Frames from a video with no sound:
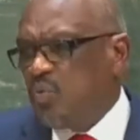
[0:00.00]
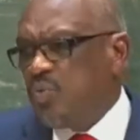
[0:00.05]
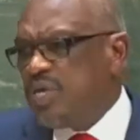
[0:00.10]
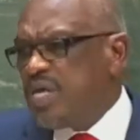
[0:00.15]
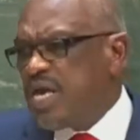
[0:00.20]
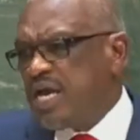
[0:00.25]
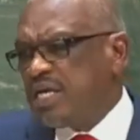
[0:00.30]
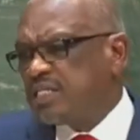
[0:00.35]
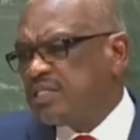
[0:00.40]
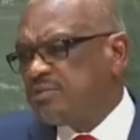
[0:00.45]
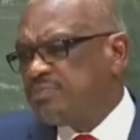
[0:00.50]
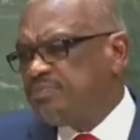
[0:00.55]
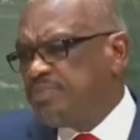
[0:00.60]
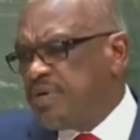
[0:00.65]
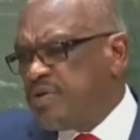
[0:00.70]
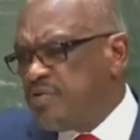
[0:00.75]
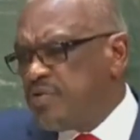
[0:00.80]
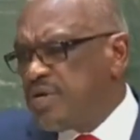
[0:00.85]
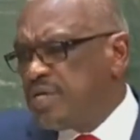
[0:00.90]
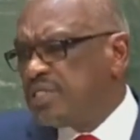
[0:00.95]
we
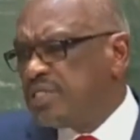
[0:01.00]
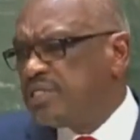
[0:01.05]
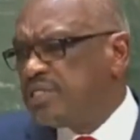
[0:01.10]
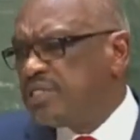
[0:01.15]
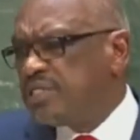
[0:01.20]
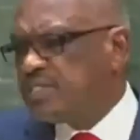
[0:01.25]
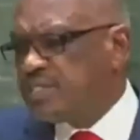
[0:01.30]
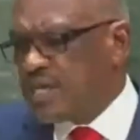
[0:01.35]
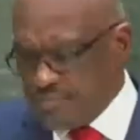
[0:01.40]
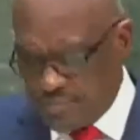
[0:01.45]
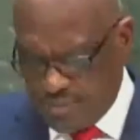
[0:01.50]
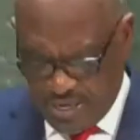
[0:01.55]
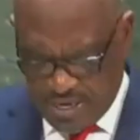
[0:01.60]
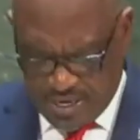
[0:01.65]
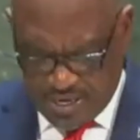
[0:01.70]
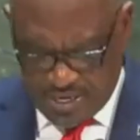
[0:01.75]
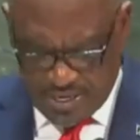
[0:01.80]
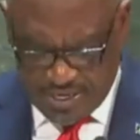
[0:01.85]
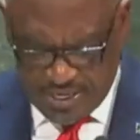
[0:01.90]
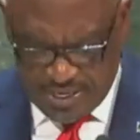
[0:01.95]
experienced
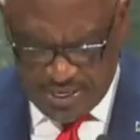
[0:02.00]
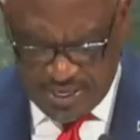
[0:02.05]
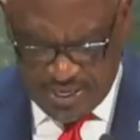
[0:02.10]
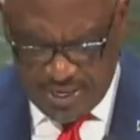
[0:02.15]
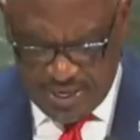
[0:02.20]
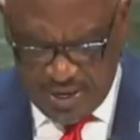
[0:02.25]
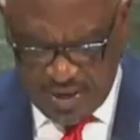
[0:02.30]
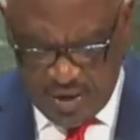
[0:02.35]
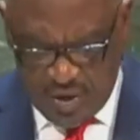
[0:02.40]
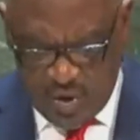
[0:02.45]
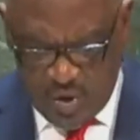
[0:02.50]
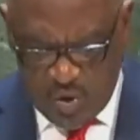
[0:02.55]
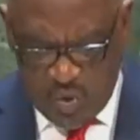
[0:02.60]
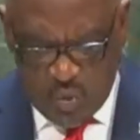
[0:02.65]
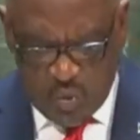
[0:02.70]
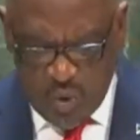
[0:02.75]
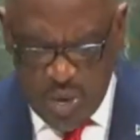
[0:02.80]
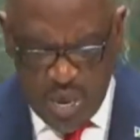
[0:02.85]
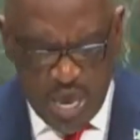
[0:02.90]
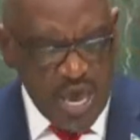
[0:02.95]
something
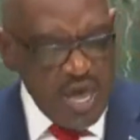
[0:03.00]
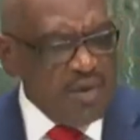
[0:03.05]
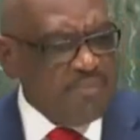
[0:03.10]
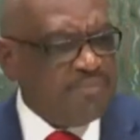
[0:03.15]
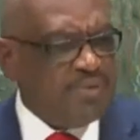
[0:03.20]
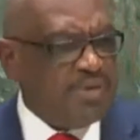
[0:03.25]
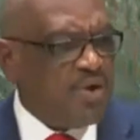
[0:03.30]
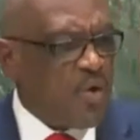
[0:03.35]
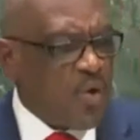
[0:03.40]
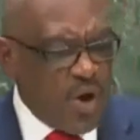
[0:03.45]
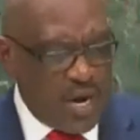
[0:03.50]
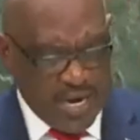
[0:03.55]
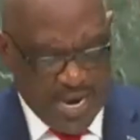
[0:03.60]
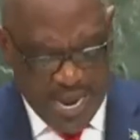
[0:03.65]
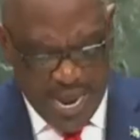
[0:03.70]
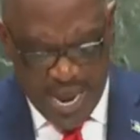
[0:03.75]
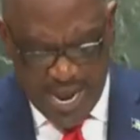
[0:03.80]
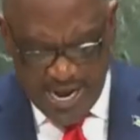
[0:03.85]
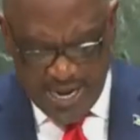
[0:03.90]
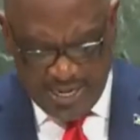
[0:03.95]
way beyond
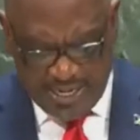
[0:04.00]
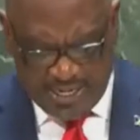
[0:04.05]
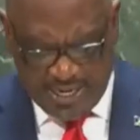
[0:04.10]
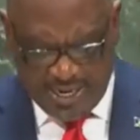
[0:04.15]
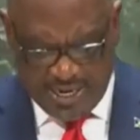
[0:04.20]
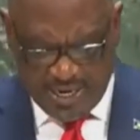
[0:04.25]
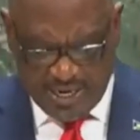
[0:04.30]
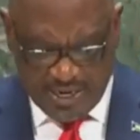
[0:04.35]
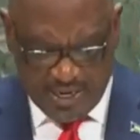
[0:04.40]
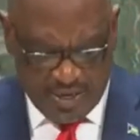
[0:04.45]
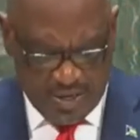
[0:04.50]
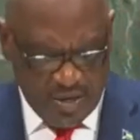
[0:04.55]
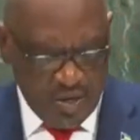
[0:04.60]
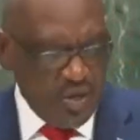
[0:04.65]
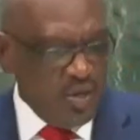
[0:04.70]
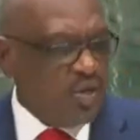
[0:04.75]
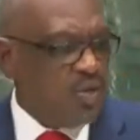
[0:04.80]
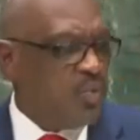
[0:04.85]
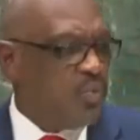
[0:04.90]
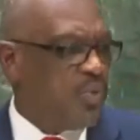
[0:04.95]
anything
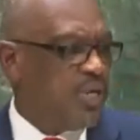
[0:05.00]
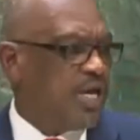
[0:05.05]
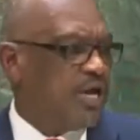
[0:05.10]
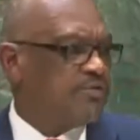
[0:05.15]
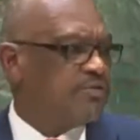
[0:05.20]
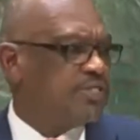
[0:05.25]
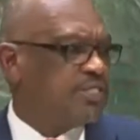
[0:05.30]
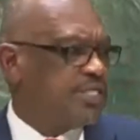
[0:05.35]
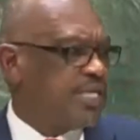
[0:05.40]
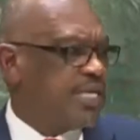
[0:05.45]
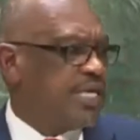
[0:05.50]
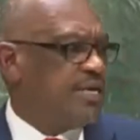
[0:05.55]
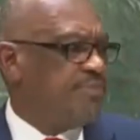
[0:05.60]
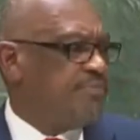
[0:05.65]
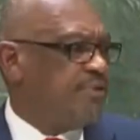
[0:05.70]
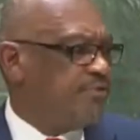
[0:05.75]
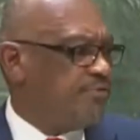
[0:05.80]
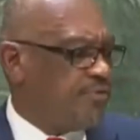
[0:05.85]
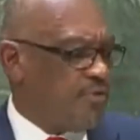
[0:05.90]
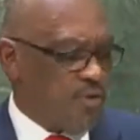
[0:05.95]
we have
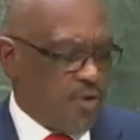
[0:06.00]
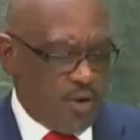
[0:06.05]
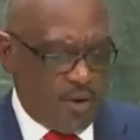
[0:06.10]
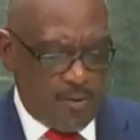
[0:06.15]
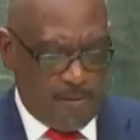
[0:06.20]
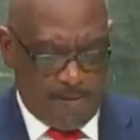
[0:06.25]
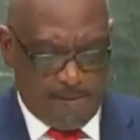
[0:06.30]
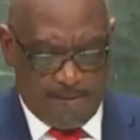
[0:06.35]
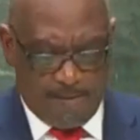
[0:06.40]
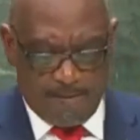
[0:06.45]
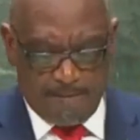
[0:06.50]
seen before.